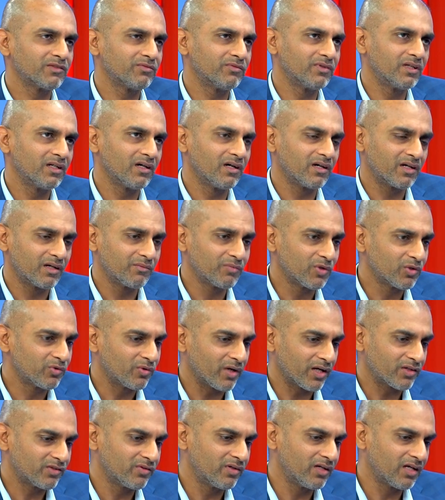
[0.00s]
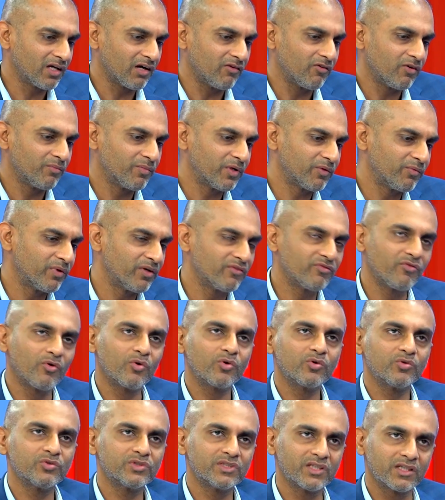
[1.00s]
we are able to actually cover between 4
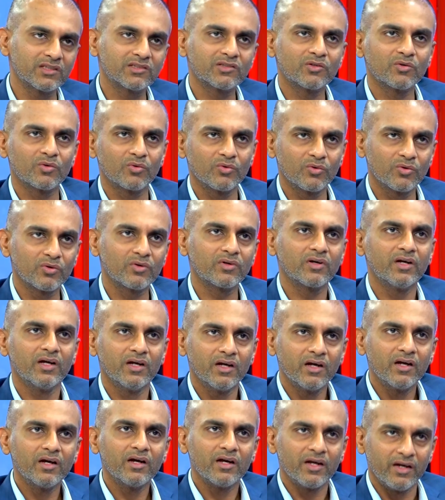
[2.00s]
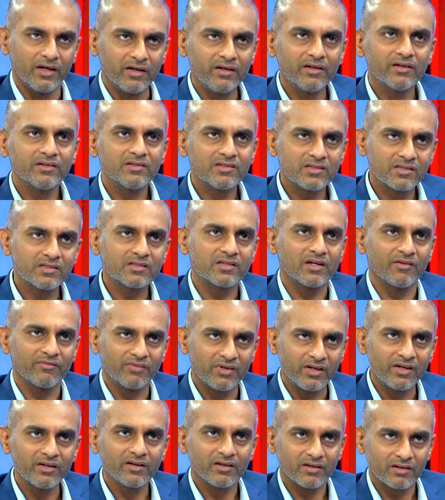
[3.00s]
to 6 crore Indians
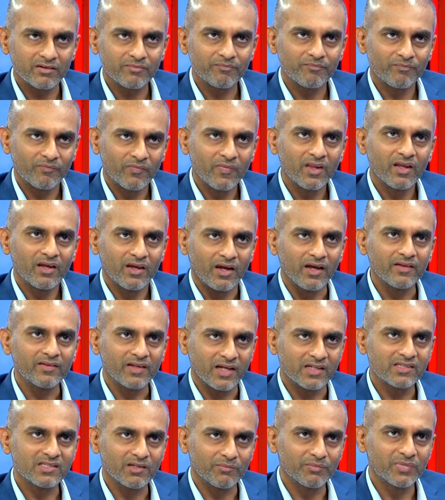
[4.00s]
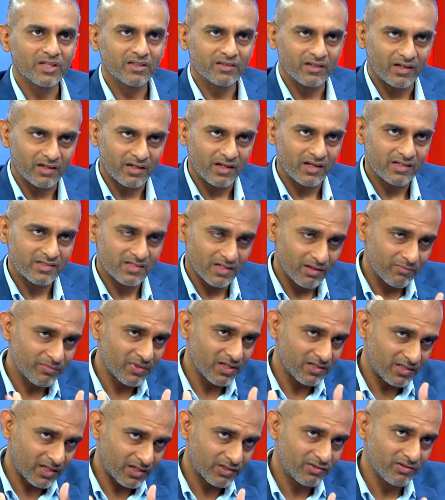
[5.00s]
every year. And that's something that has helped
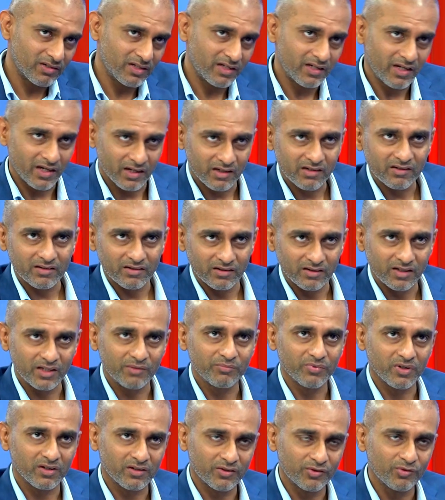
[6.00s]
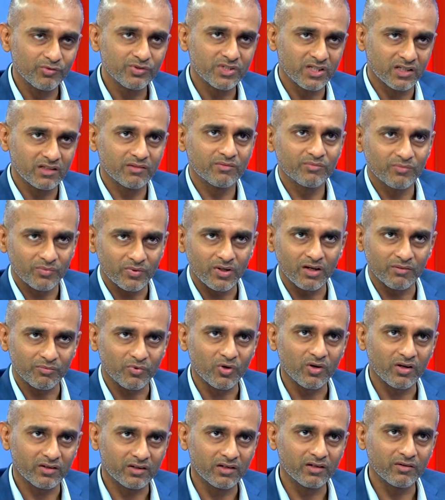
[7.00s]
us actually get deeper using a
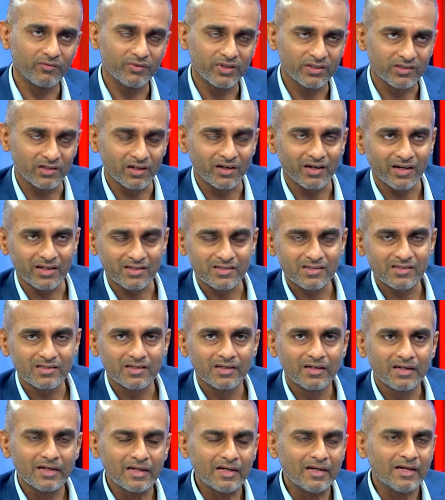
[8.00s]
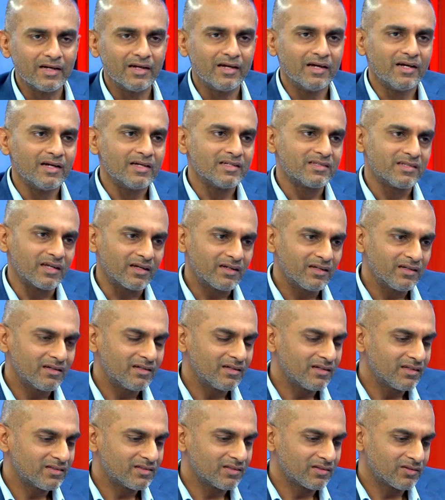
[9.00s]
product innovation lens.
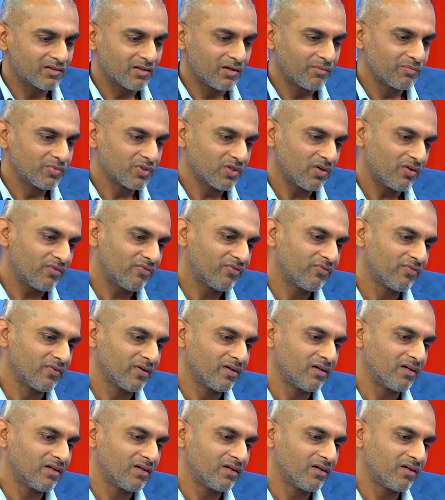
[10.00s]
Second is in terms of,